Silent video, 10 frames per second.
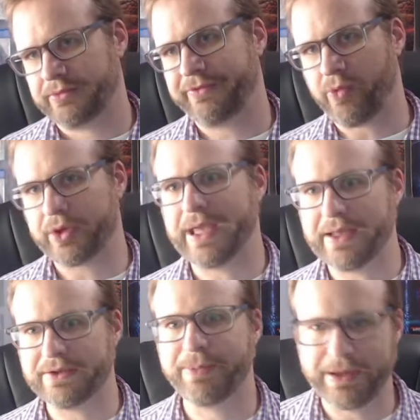for
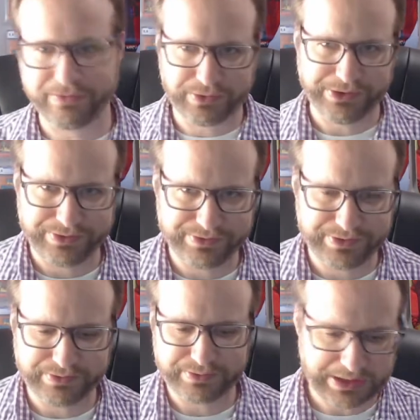kids, but with
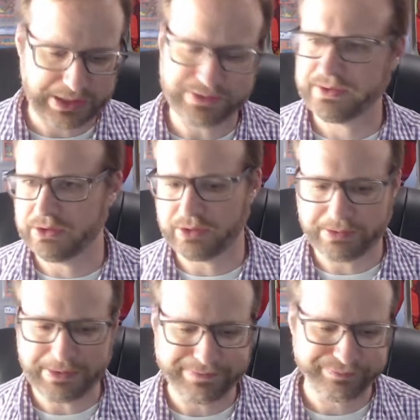the kids. You know what I mean.